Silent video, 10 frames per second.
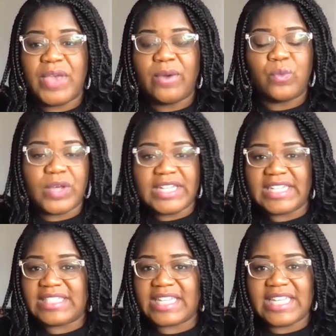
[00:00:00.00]
and
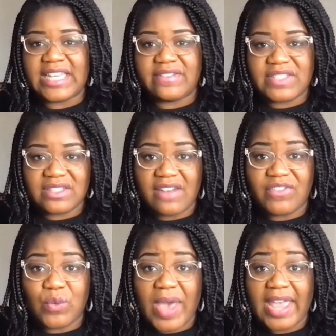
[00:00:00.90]
willing to give stuff
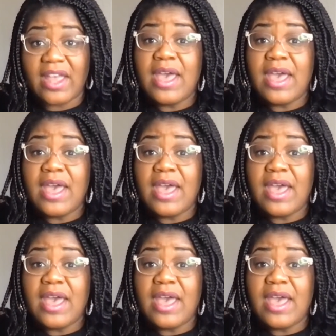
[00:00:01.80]
away.